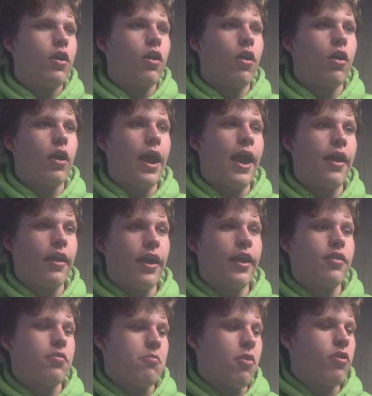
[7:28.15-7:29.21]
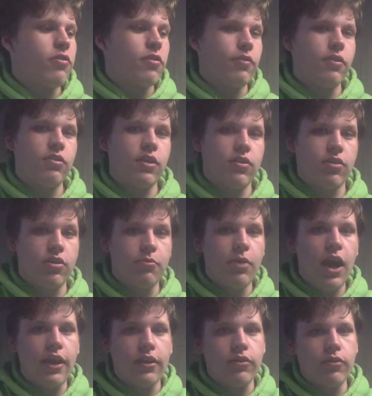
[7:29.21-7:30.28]
as most of the things in our
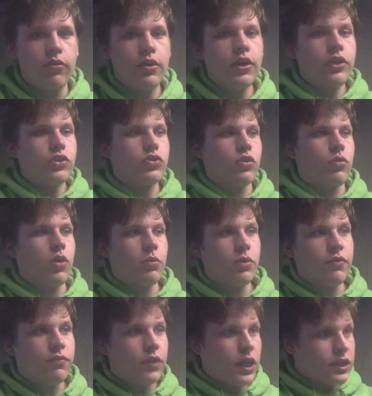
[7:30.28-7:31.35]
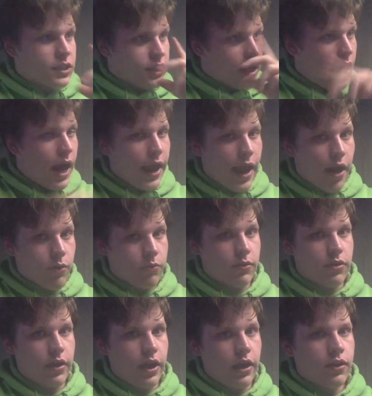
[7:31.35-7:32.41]
body do. So when we flush the eye out
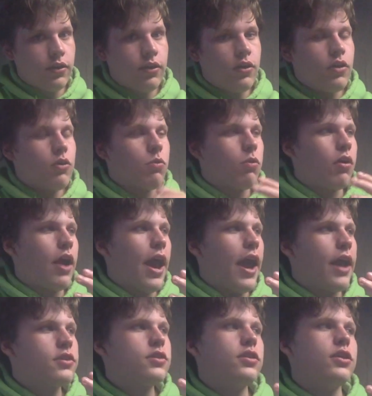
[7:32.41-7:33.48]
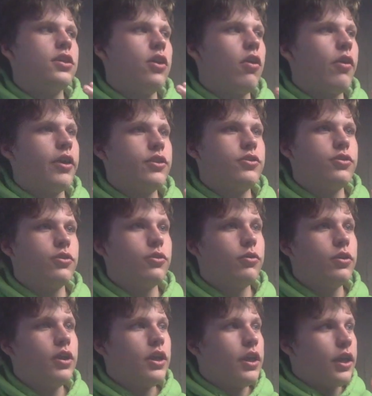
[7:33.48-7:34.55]
with that, we're actually going
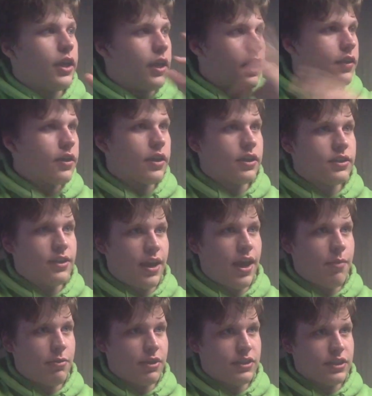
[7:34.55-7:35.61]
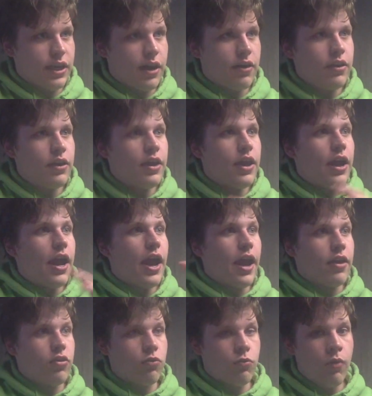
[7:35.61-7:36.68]
to get the contaminants out
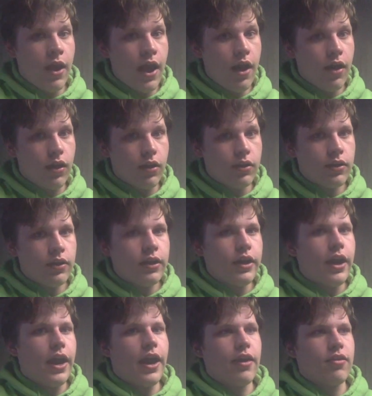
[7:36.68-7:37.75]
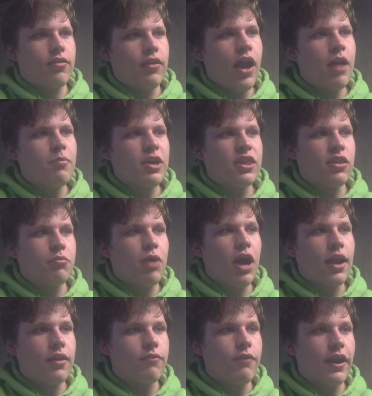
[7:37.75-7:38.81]
as well as not make the
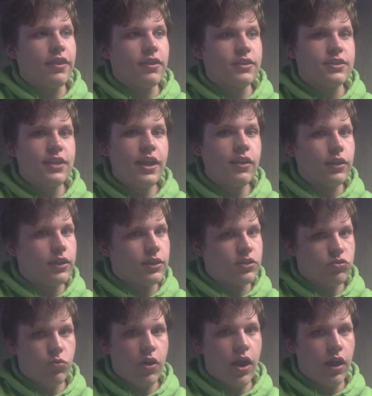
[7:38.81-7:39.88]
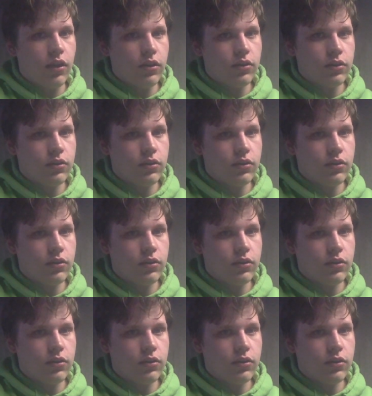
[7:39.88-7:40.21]
body fight the saline as well.